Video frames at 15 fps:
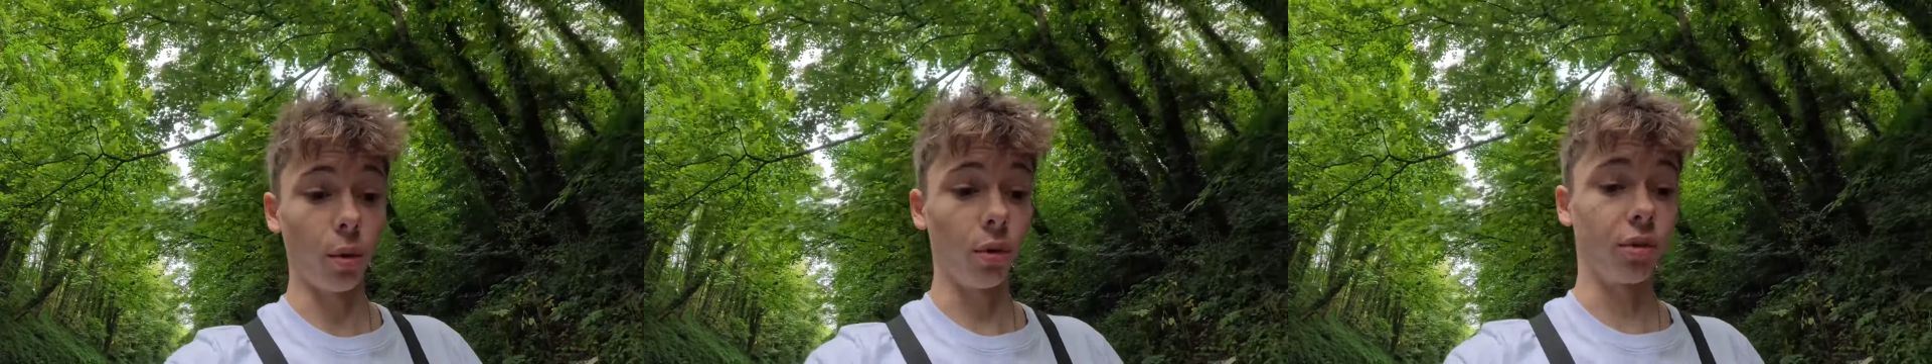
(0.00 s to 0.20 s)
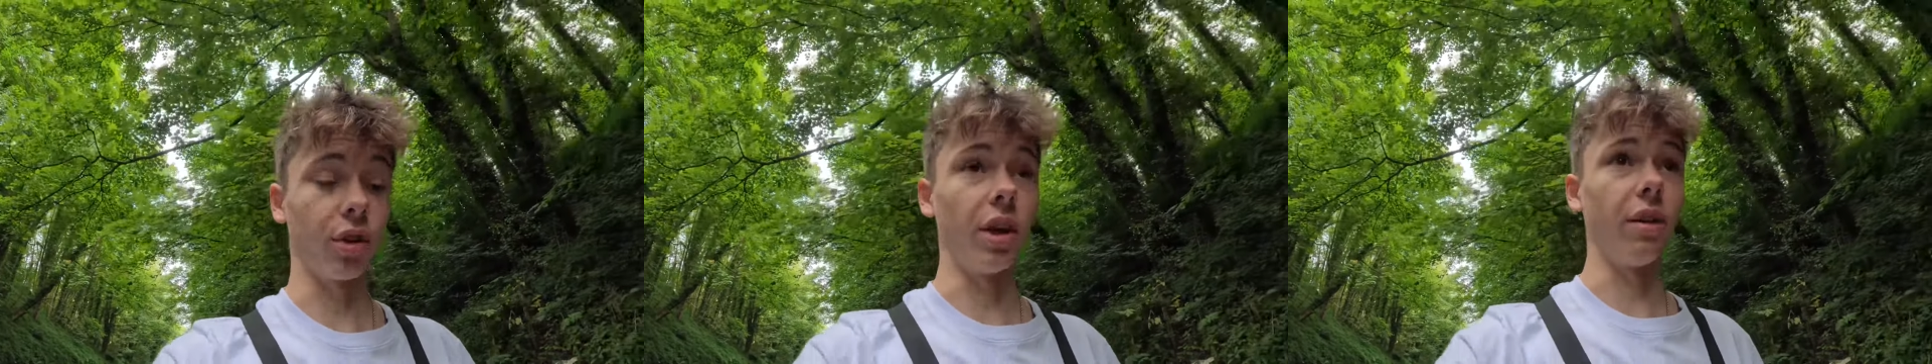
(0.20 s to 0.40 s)

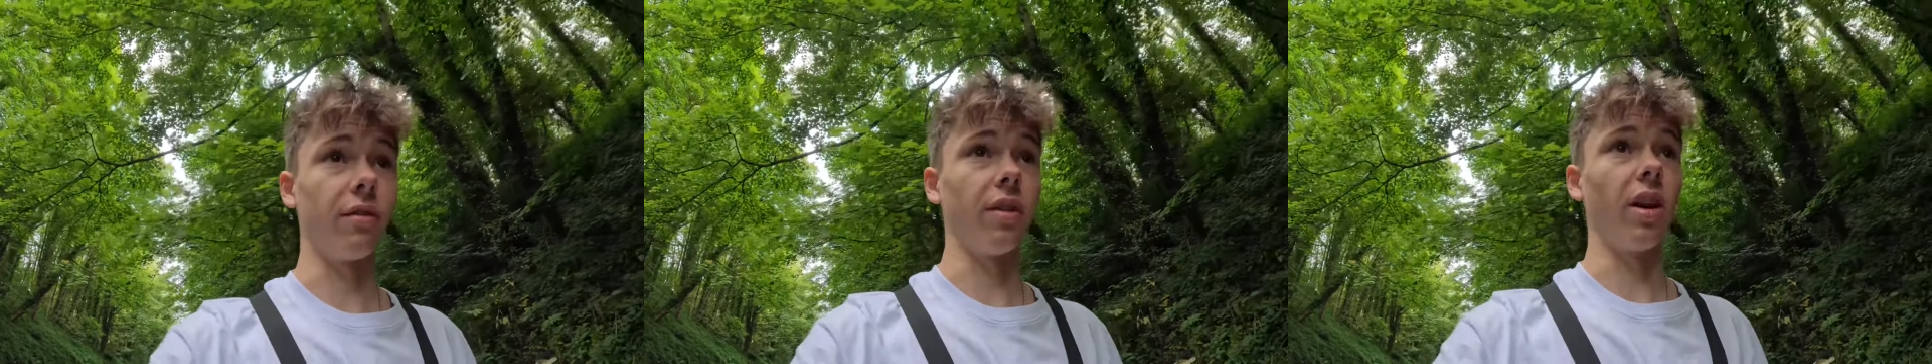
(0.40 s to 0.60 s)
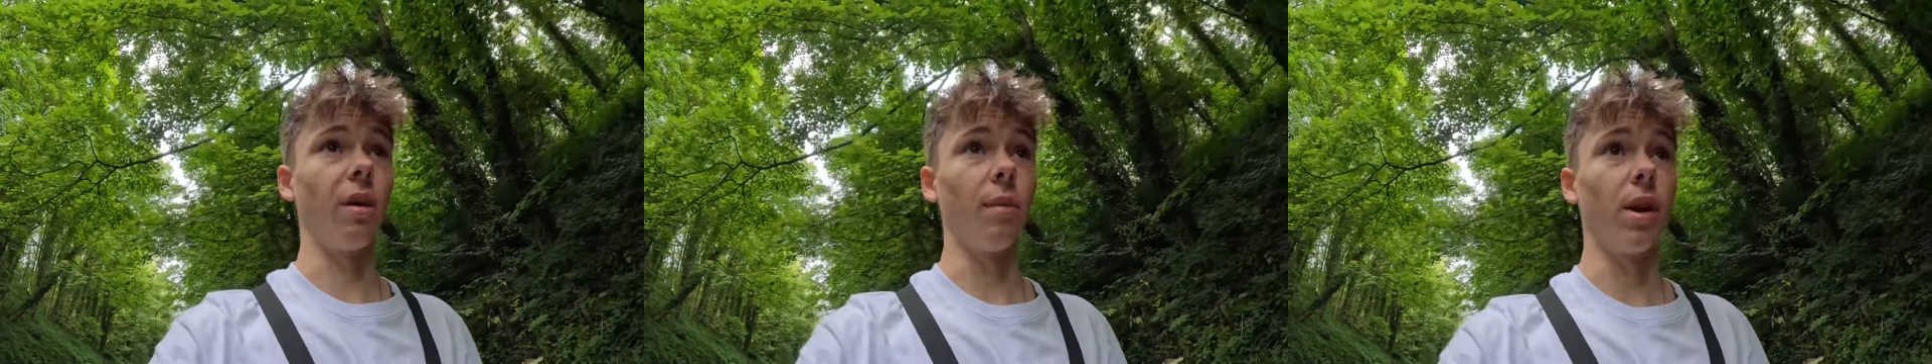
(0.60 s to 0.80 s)
underneath
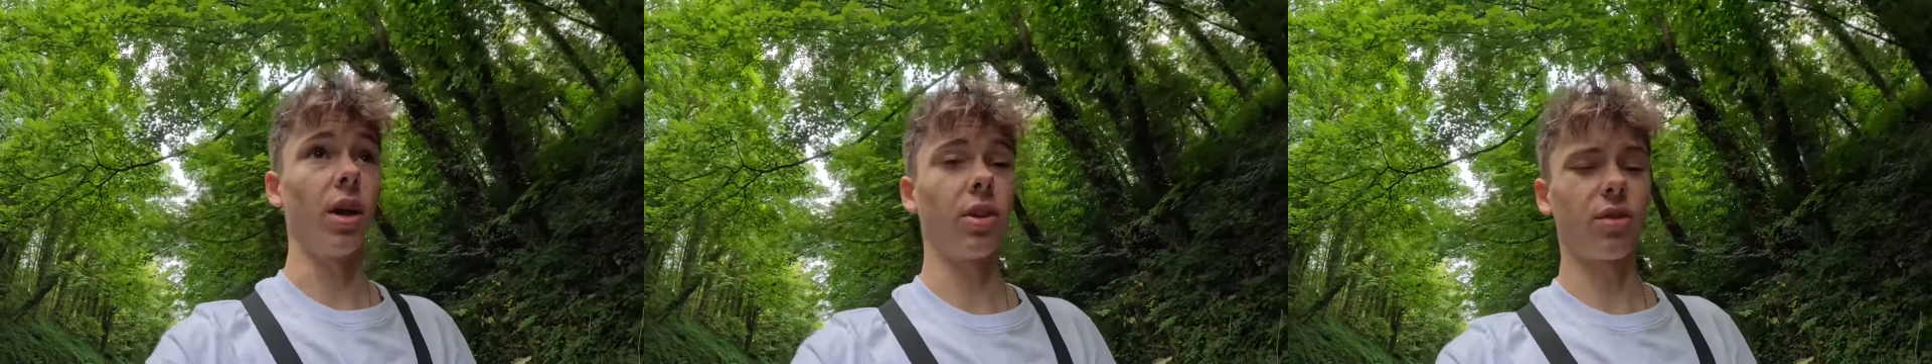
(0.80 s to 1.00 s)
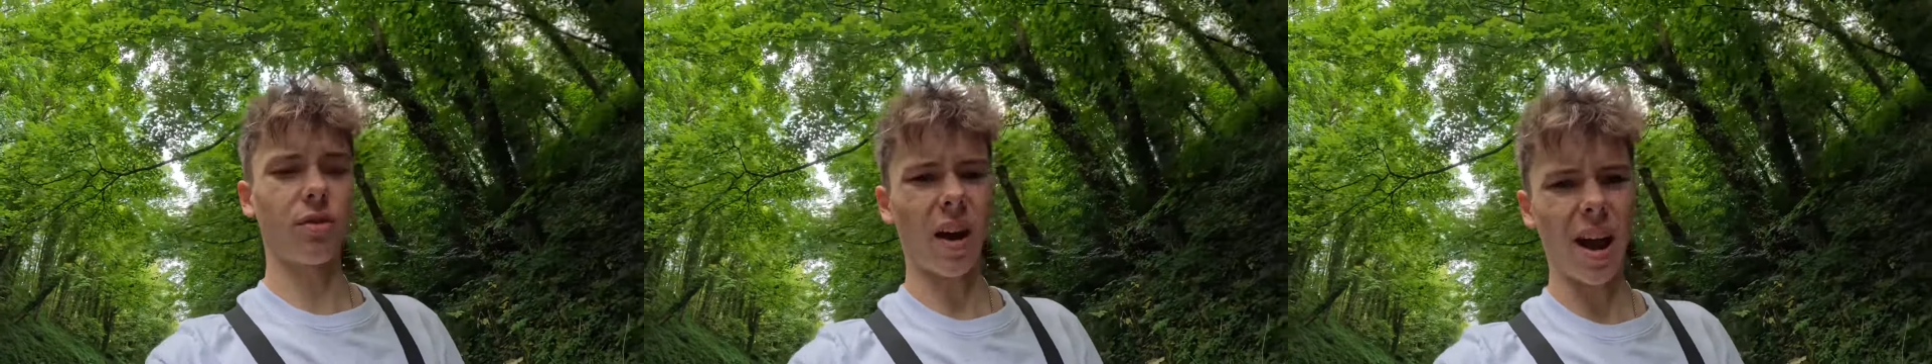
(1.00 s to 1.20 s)
in a minute.
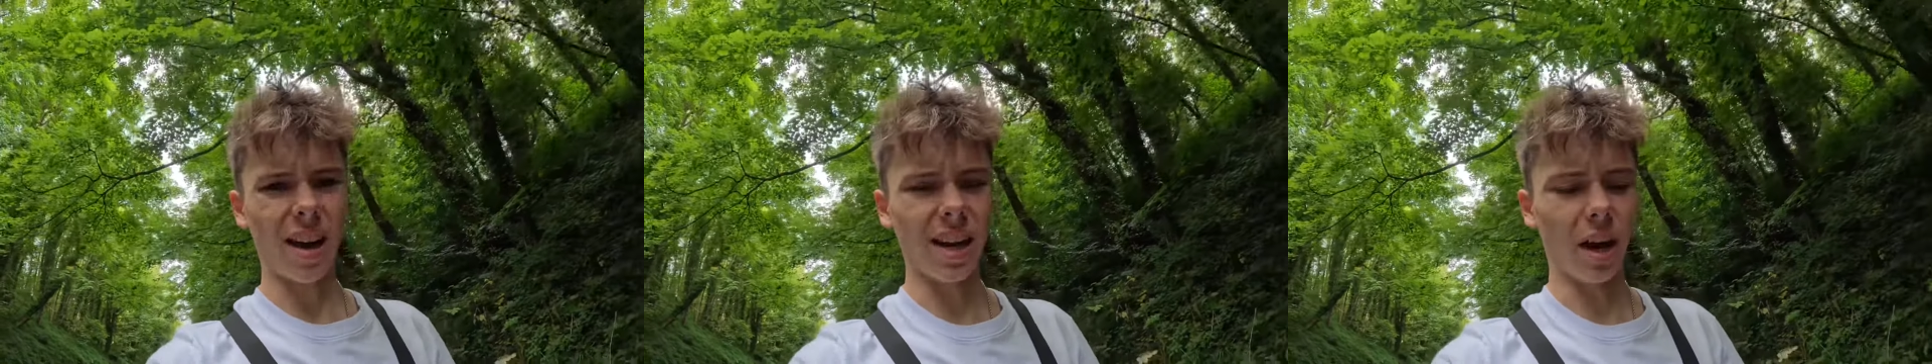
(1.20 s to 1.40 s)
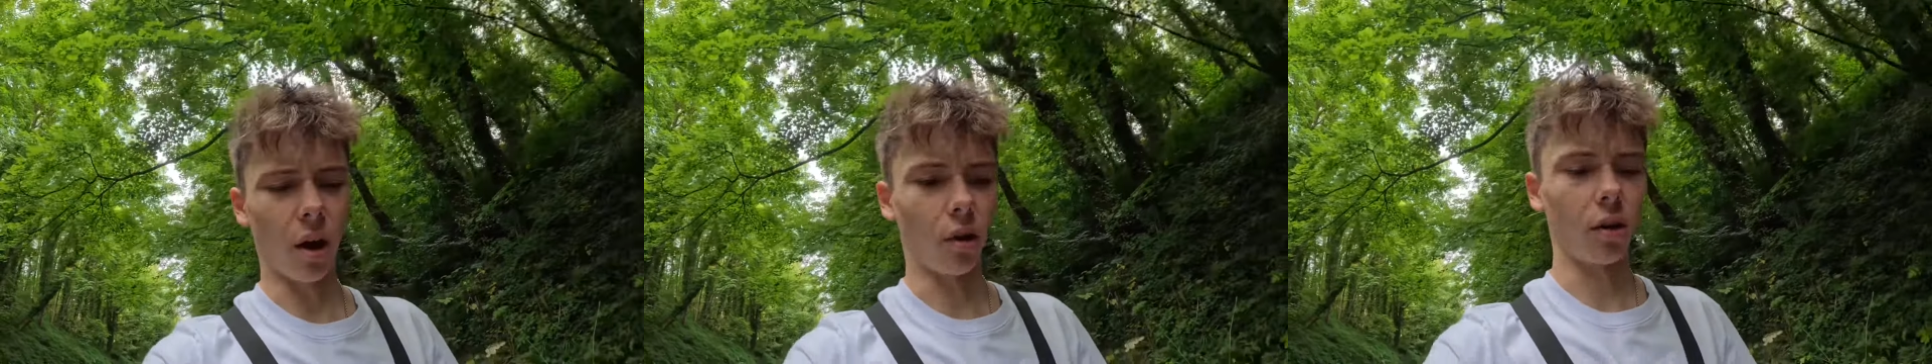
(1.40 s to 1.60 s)
It's
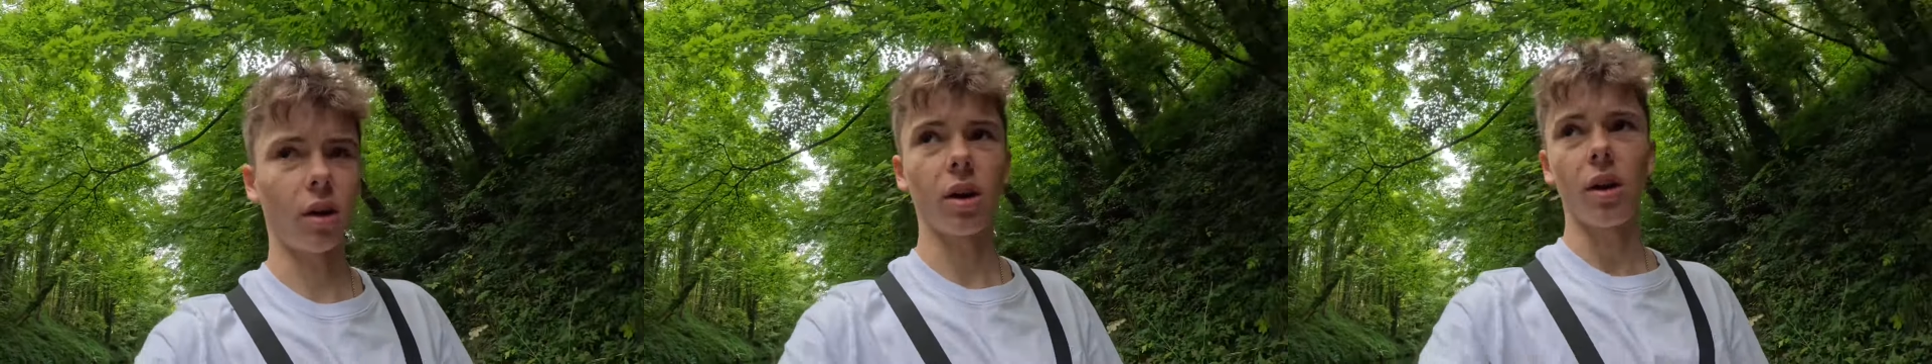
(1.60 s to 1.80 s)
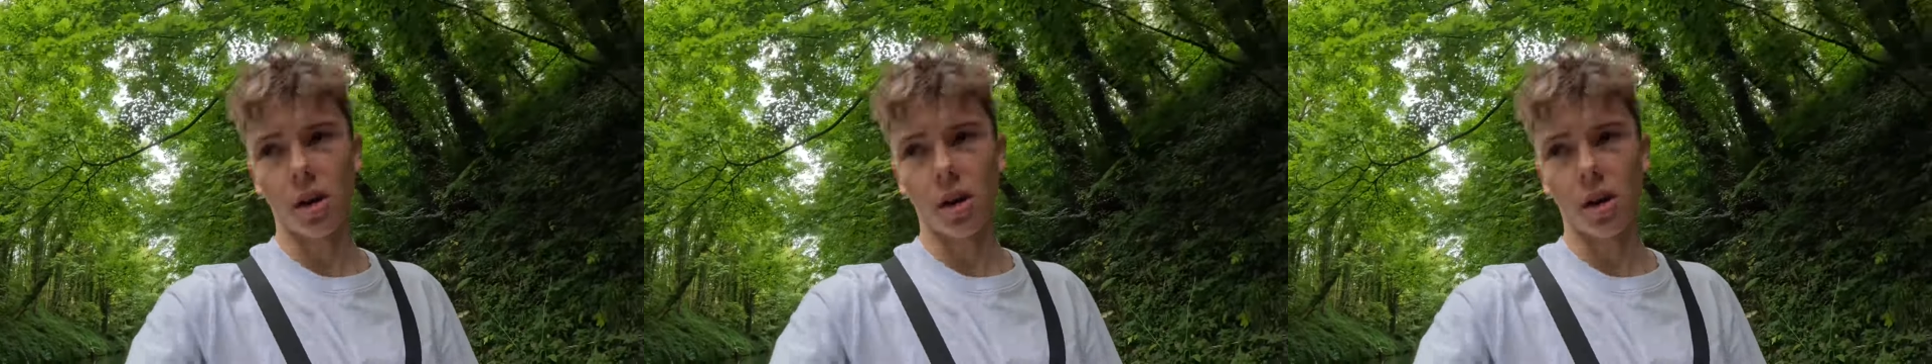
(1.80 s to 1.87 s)
fairly long